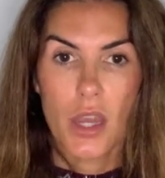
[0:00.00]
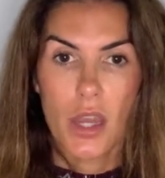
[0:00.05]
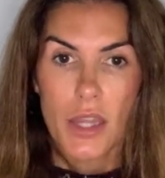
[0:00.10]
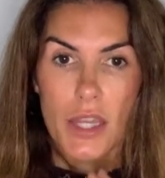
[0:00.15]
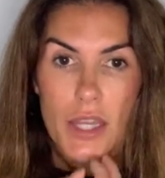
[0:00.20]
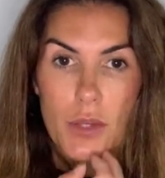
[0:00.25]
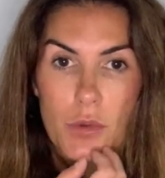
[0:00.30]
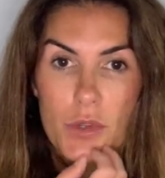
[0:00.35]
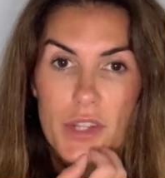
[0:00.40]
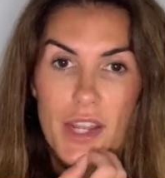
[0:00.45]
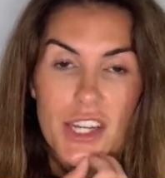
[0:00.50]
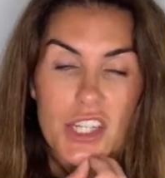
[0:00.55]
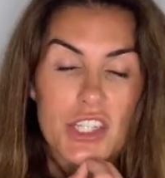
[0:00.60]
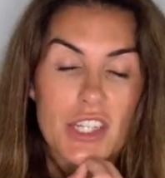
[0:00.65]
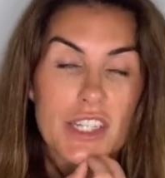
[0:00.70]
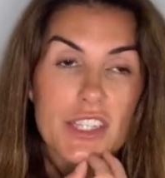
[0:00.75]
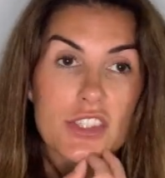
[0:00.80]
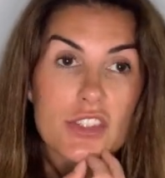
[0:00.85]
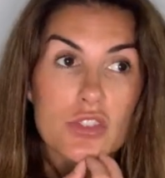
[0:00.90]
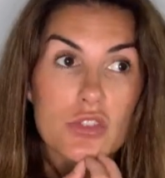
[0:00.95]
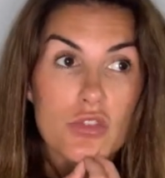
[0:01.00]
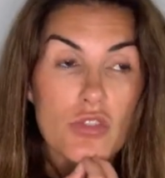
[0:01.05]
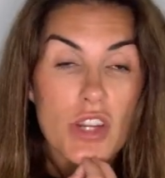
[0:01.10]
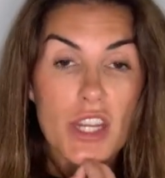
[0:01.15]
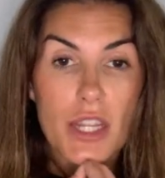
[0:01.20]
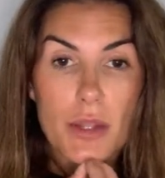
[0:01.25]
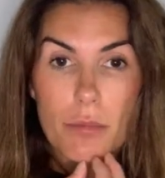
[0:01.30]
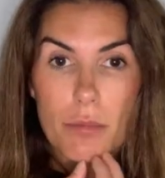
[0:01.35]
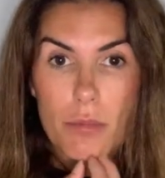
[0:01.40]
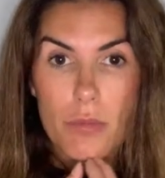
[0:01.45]
he would actually
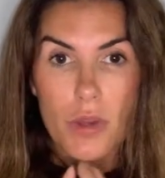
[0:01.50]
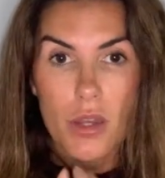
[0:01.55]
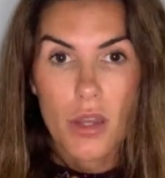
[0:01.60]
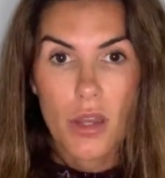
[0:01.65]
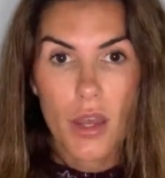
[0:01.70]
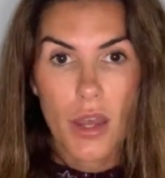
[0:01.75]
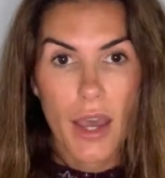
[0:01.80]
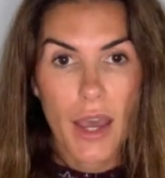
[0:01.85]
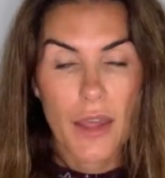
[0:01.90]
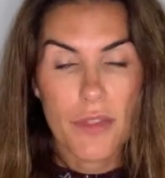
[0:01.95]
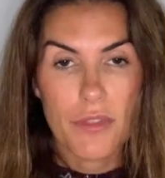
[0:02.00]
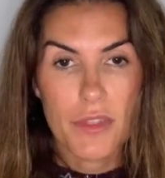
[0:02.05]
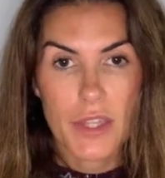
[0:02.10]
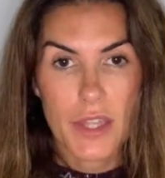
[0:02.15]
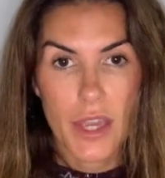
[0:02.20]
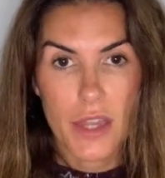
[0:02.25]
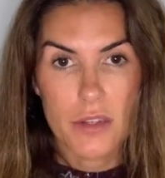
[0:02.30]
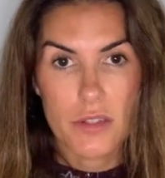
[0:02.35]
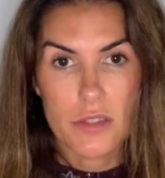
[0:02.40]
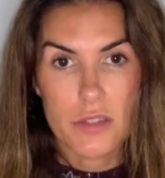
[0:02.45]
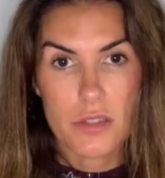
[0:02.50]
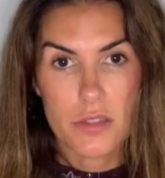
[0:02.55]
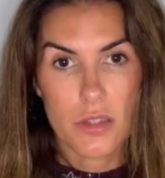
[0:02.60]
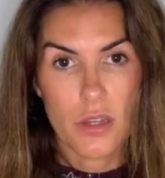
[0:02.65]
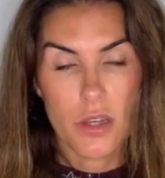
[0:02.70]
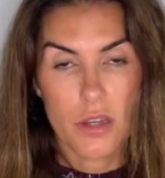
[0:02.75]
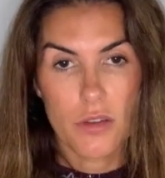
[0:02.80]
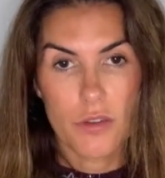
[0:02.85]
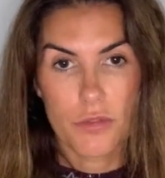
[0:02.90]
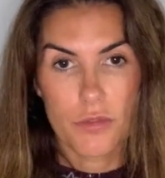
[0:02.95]
scream at the end
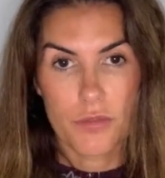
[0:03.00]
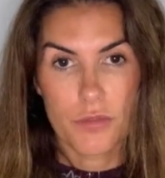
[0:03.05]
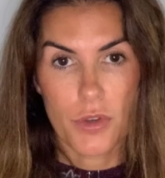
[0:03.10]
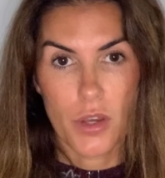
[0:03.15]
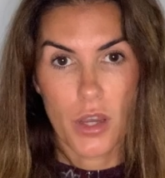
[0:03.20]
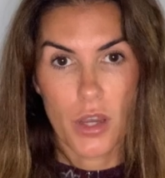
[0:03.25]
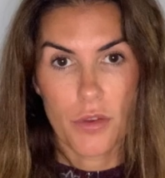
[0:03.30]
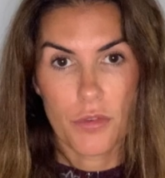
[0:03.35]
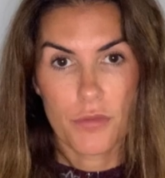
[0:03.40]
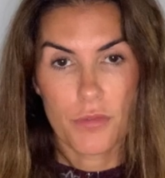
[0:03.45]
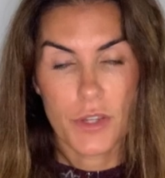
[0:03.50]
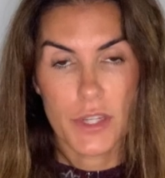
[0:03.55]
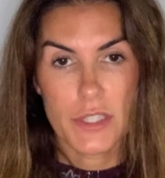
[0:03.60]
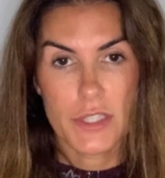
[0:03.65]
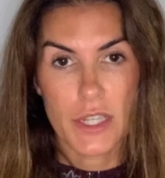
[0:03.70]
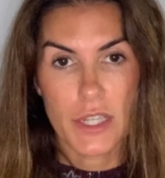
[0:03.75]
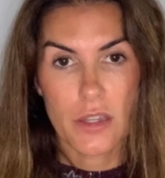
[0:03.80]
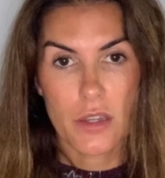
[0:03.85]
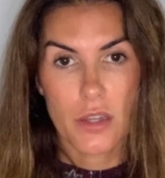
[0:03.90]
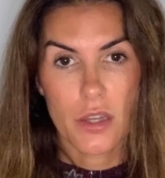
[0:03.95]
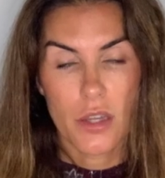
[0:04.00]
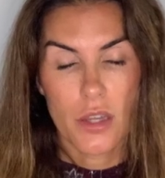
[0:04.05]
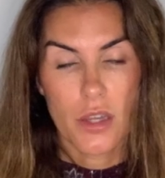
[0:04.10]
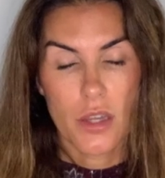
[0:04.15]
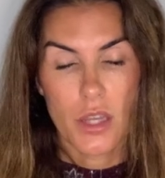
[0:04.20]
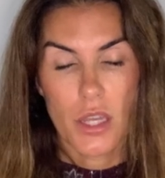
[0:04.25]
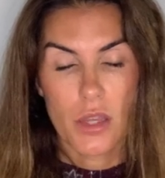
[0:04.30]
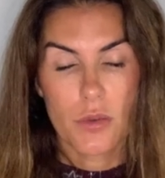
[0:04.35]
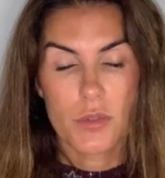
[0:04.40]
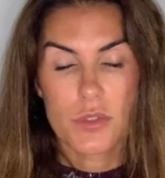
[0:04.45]
of feeding.
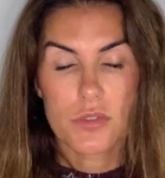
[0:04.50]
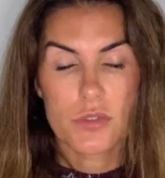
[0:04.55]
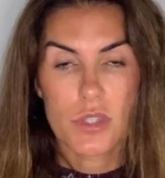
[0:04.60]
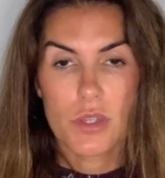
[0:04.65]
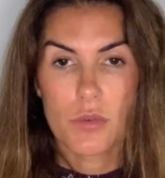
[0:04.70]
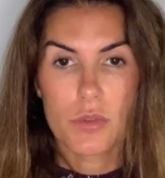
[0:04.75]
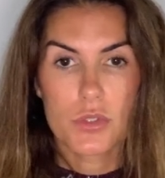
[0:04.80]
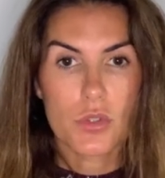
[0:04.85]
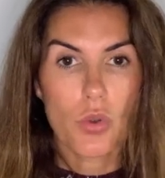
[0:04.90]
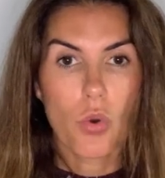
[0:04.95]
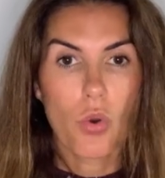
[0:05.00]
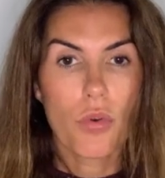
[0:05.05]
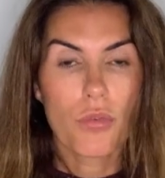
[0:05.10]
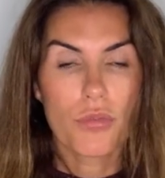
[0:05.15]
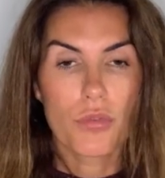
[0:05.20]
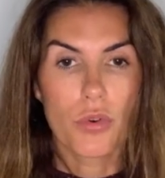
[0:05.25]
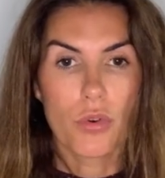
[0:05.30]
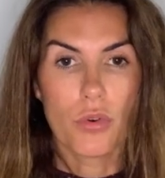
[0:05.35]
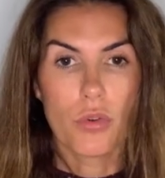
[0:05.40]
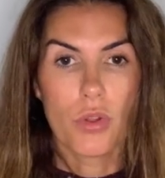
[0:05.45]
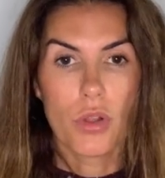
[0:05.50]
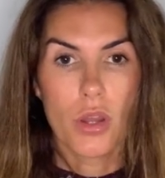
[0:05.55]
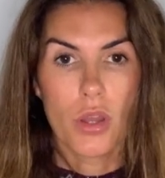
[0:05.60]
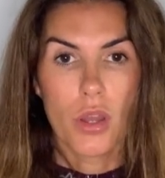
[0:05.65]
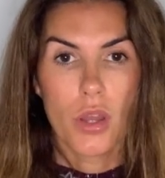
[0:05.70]
It was awful.